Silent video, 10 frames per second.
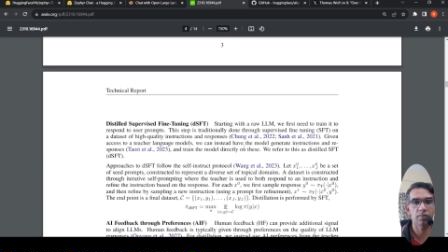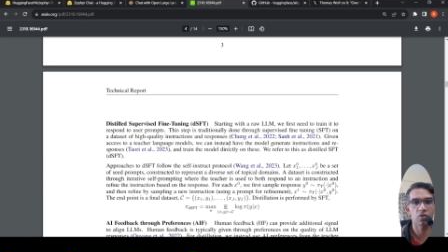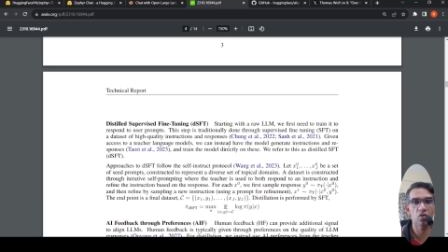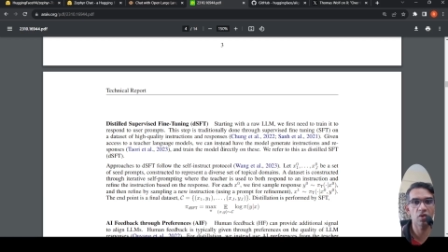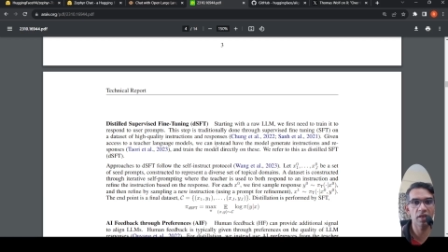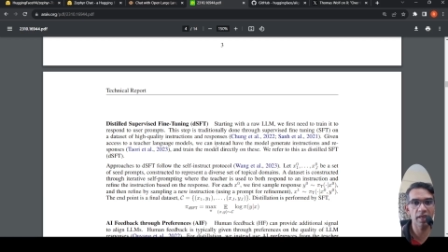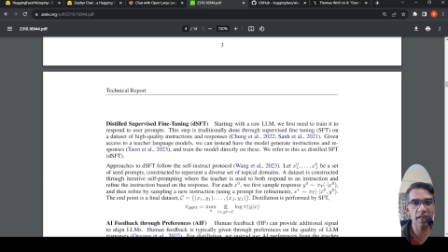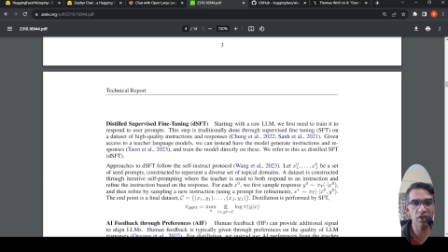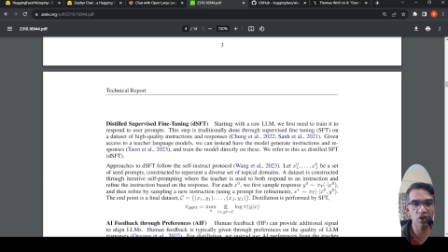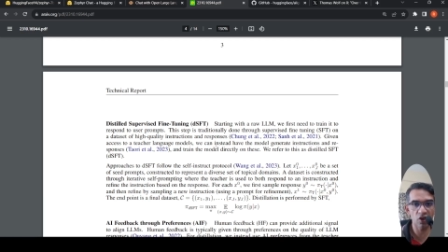So
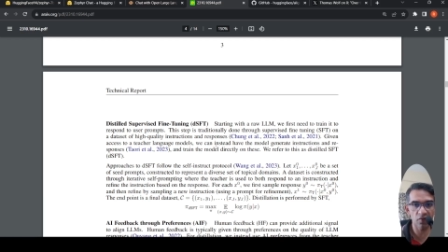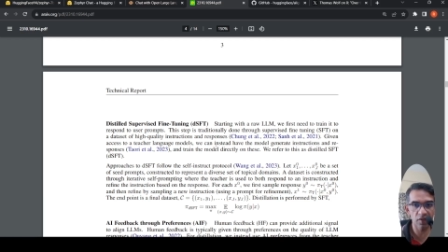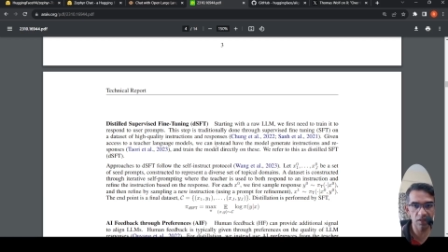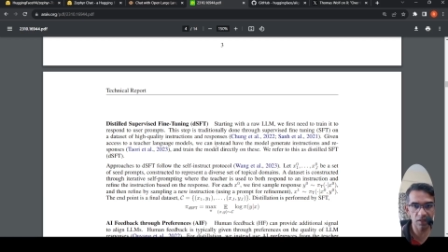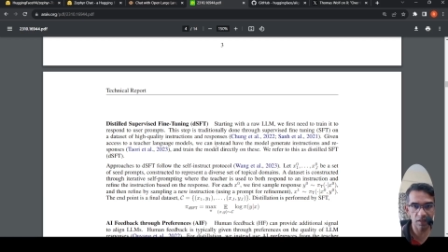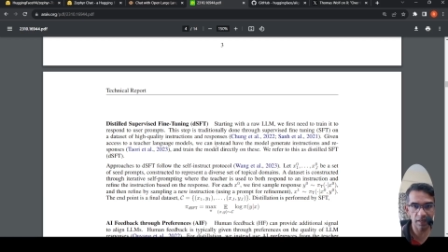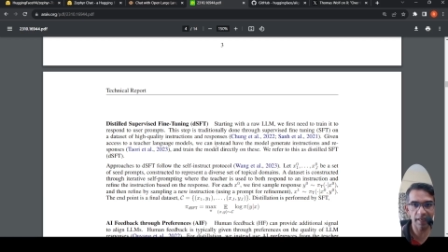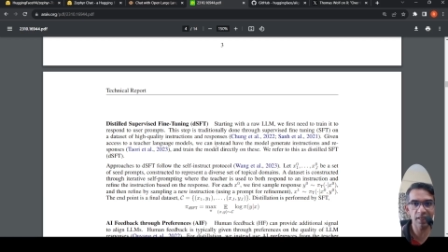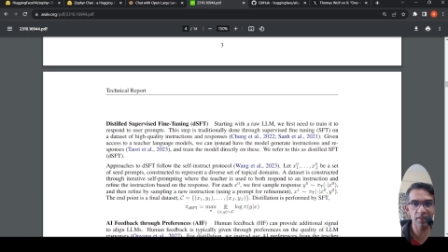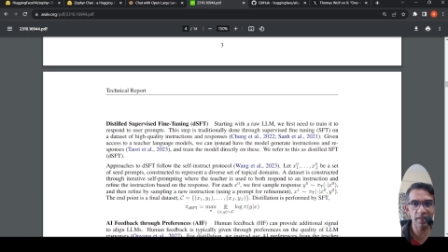creation of this
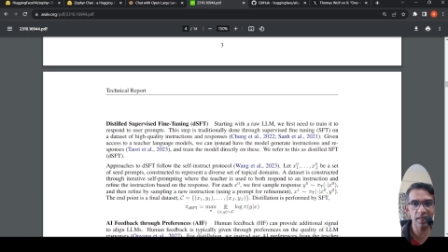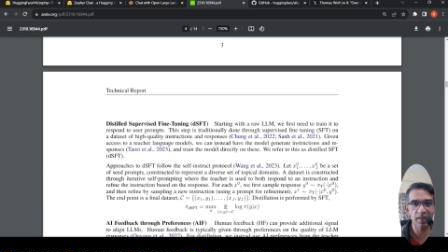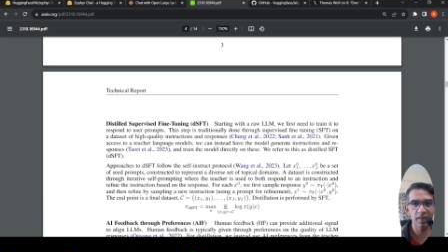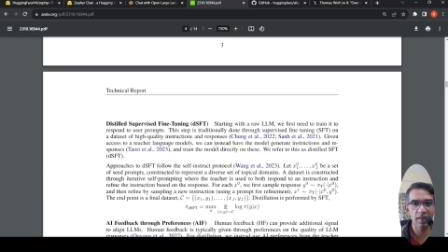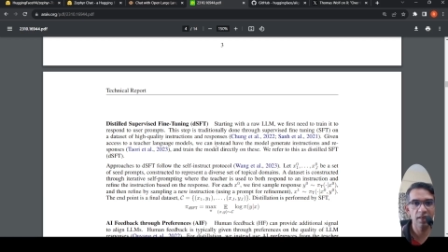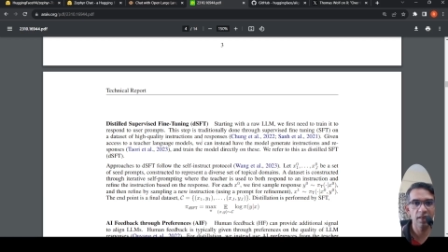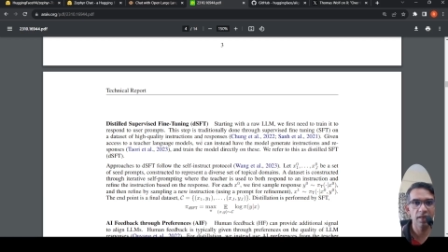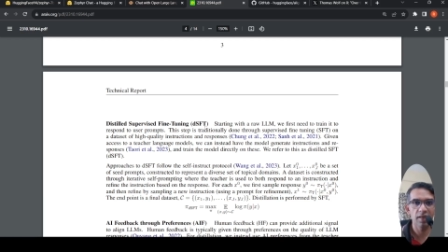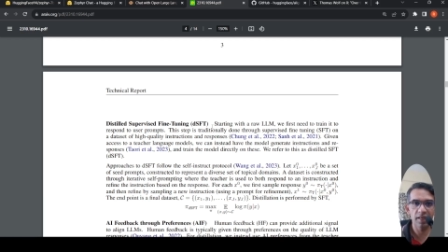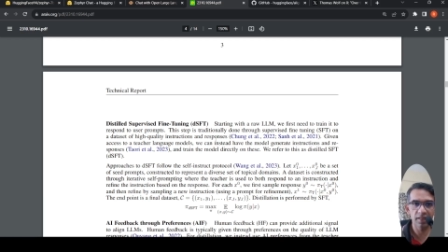data set
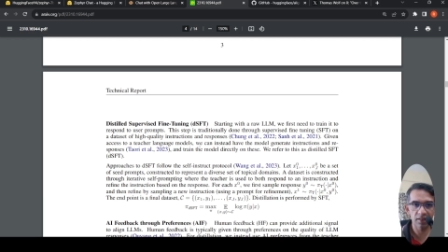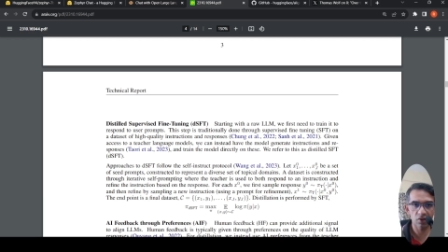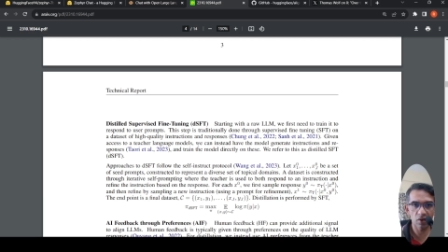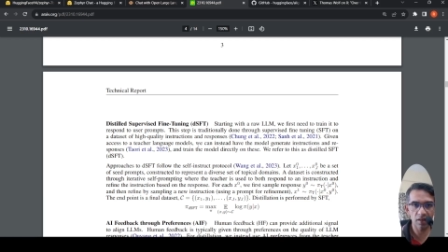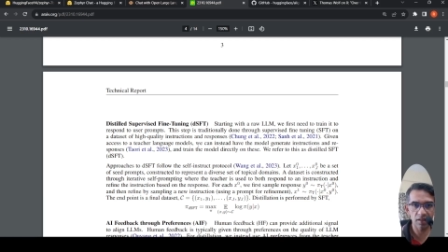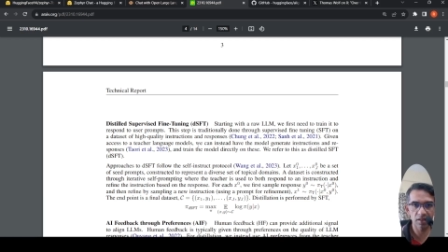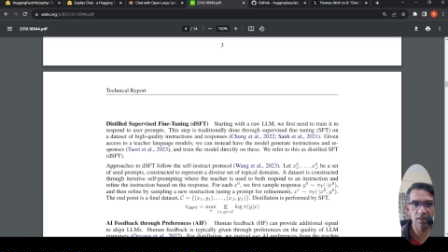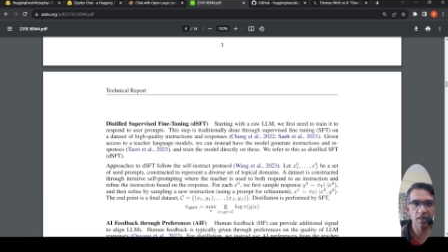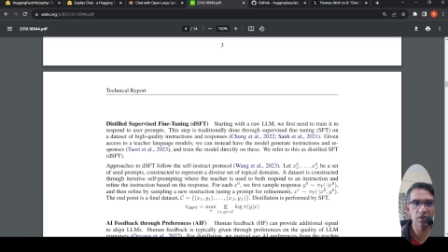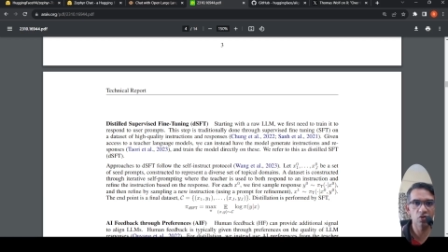is your
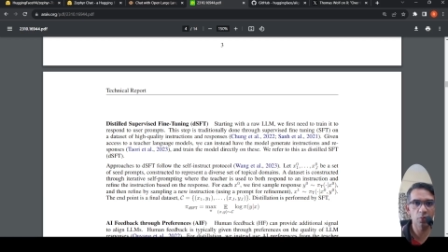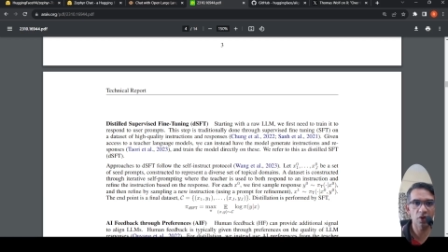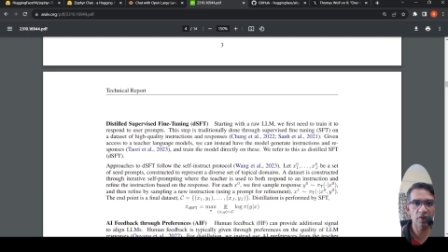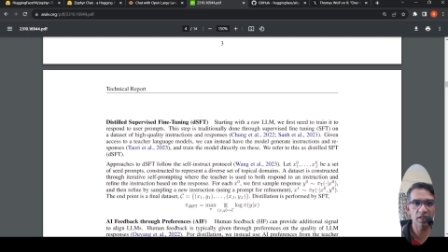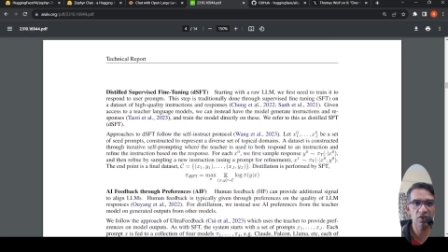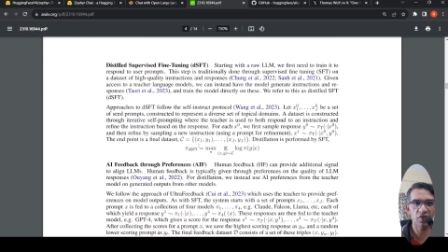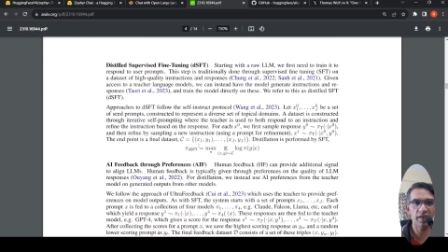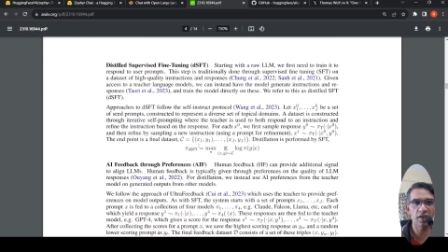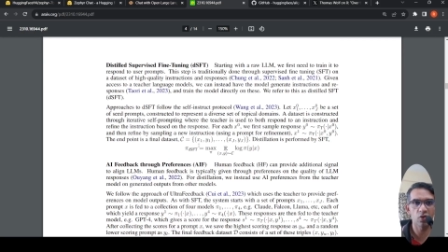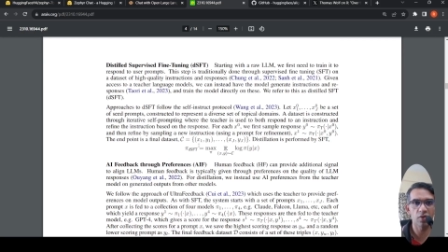distilled supervised
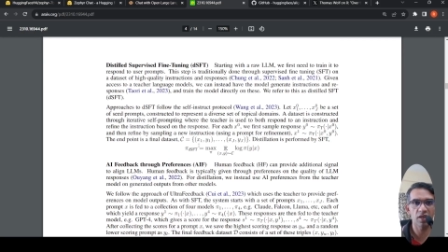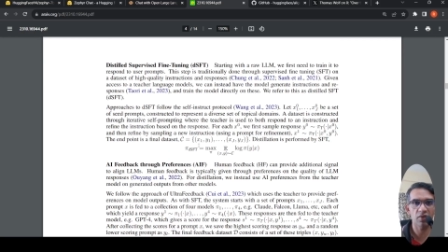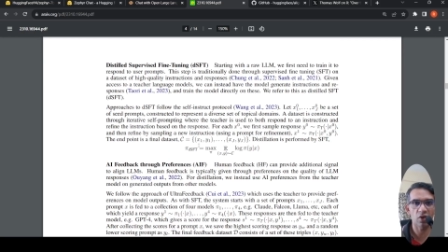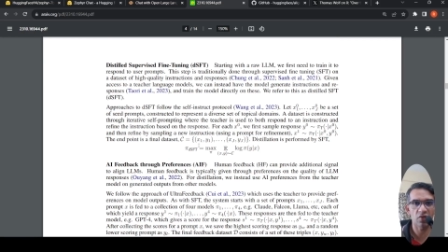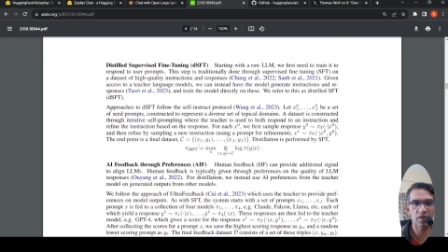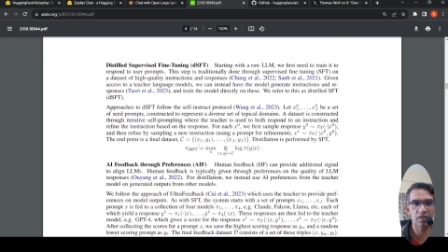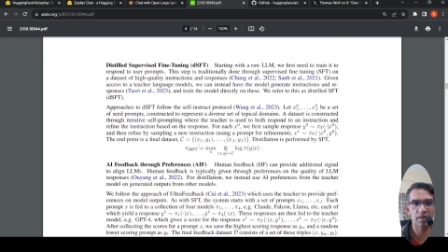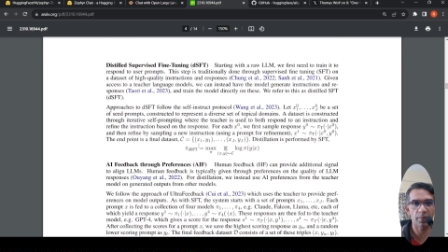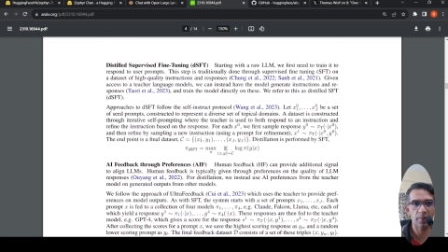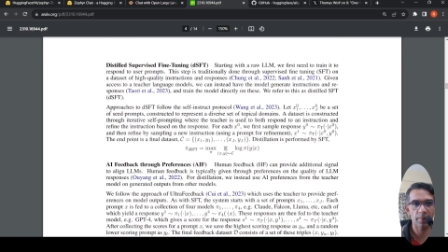fine tuning or first
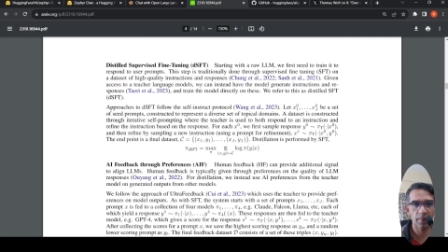step.